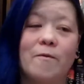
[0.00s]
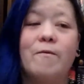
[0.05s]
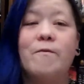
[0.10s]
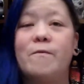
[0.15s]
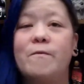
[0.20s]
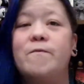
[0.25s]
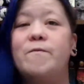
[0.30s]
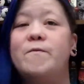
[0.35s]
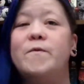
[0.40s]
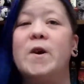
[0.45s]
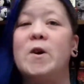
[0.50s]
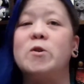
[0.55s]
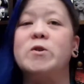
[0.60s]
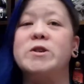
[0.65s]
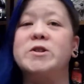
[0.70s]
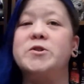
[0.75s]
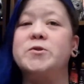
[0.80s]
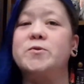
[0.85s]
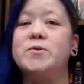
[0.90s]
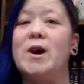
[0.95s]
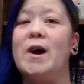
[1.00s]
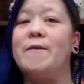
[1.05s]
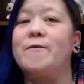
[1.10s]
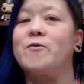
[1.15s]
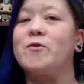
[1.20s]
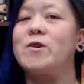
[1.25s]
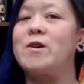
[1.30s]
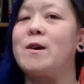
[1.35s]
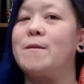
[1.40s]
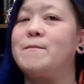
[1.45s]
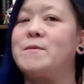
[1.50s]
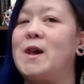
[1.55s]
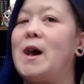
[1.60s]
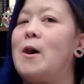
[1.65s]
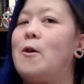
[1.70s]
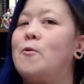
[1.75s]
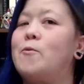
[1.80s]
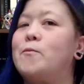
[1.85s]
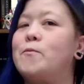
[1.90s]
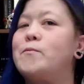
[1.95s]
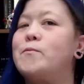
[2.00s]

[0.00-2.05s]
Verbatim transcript: very soon after it comes out,